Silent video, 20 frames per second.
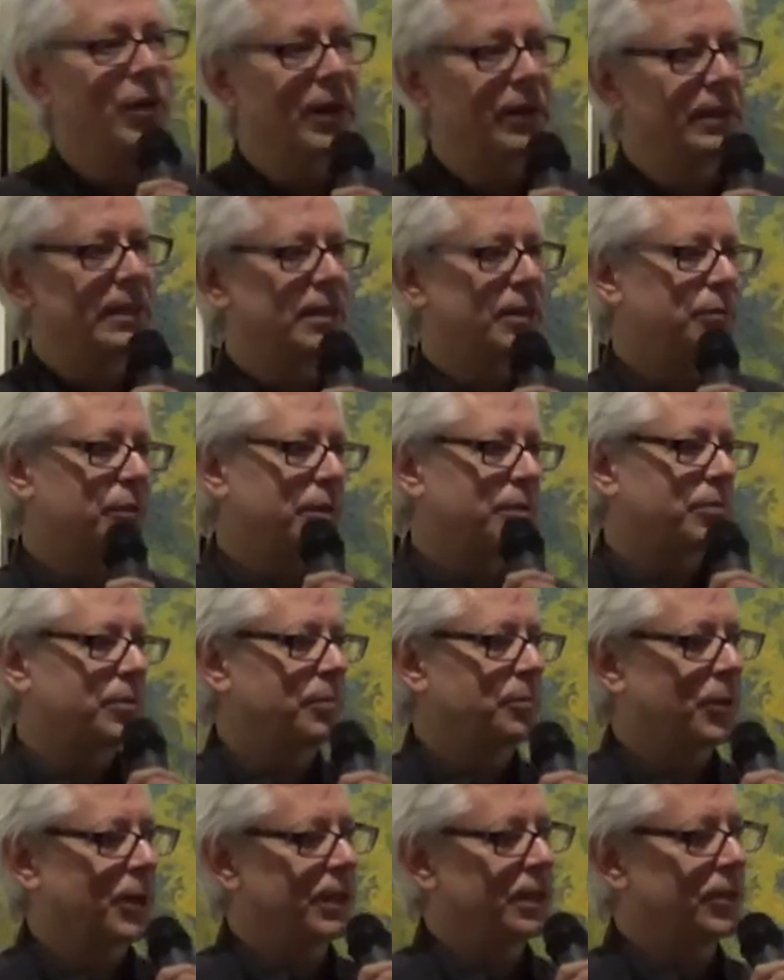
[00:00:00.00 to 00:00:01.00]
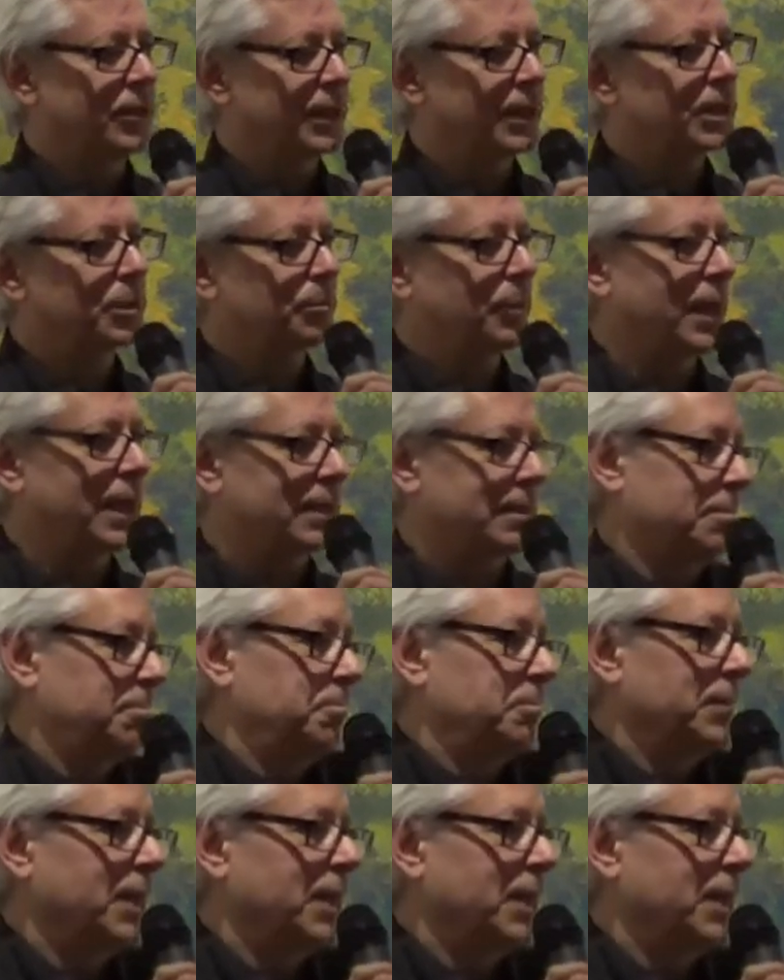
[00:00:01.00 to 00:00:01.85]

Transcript: very different from what you'd expect.